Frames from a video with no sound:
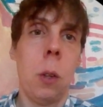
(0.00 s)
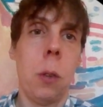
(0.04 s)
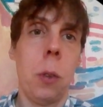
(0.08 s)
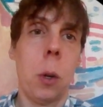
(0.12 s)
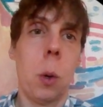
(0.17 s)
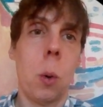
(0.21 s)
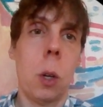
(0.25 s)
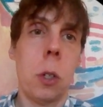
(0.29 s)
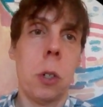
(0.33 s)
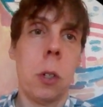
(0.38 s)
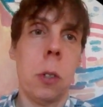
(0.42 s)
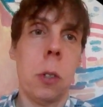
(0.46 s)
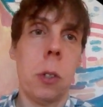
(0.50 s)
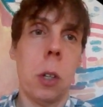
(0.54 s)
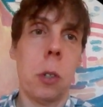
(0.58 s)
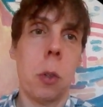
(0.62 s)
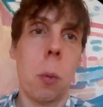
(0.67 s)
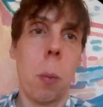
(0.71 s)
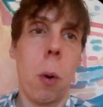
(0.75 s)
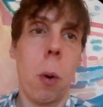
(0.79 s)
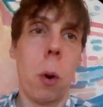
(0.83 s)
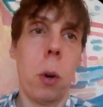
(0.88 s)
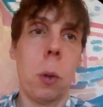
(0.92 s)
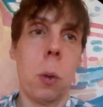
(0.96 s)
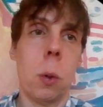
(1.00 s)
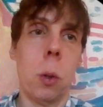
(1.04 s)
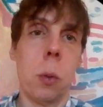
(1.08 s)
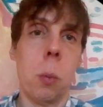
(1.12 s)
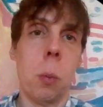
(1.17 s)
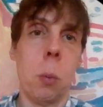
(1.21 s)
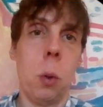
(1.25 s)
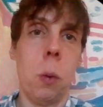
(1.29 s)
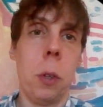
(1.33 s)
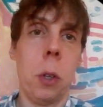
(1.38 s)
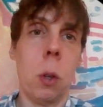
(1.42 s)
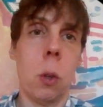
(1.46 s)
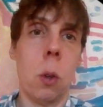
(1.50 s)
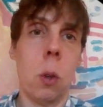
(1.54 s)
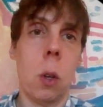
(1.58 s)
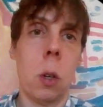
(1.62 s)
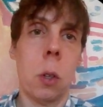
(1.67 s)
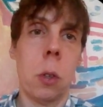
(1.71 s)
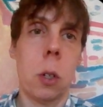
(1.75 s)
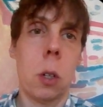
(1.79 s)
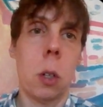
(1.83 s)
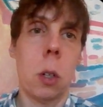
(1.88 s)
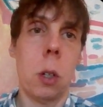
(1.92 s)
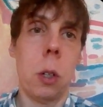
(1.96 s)
the question says a particle is moving
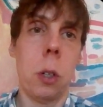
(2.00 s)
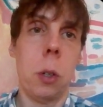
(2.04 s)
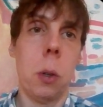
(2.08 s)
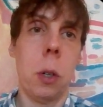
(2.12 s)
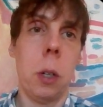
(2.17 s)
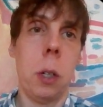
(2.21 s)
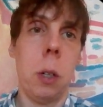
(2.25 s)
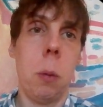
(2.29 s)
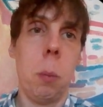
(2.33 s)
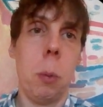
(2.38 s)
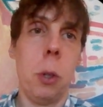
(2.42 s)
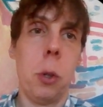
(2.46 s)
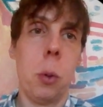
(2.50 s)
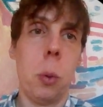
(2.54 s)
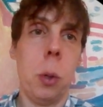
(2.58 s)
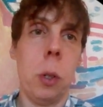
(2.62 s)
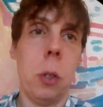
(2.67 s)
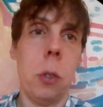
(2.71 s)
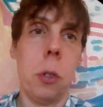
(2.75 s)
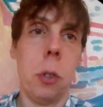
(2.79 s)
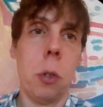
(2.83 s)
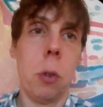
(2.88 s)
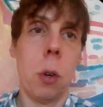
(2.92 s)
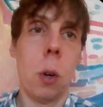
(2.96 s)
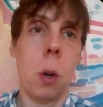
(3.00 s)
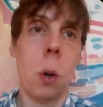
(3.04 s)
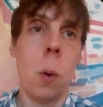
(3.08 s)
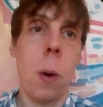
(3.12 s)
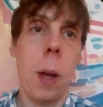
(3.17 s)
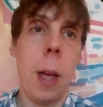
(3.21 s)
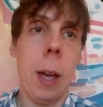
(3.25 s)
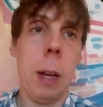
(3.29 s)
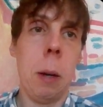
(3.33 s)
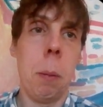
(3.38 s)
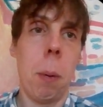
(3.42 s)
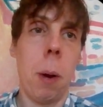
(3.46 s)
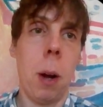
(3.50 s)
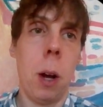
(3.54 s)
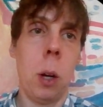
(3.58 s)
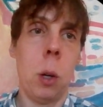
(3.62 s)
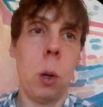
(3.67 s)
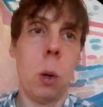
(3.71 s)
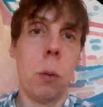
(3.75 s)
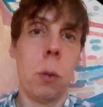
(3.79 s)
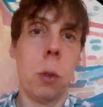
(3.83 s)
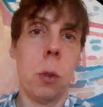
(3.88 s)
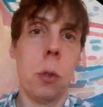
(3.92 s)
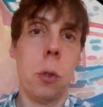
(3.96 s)
along the cardioid between 0 and pi
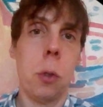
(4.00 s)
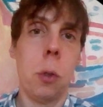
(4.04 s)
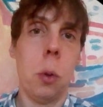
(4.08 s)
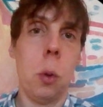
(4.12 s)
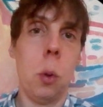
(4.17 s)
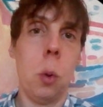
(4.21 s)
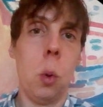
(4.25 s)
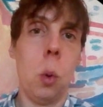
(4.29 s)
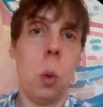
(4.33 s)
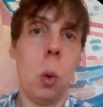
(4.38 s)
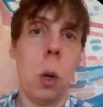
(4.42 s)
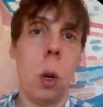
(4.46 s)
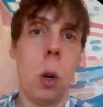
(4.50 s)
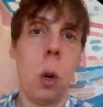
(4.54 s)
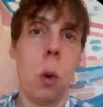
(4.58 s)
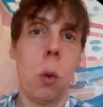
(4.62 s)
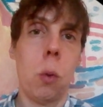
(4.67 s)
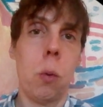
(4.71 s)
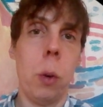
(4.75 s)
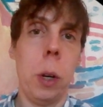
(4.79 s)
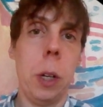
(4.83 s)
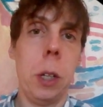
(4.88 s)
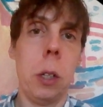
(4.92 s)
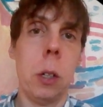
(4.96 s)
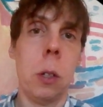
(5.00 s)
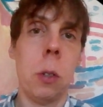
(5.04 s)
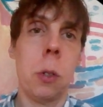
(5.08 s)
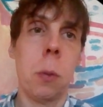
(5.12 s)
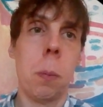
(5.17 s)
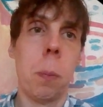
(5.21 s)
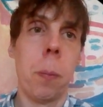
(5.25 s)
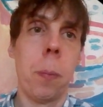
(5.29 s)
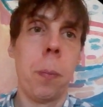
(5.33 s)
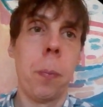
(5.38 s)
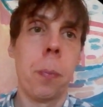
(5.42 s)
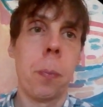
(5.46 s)
over 2 radians,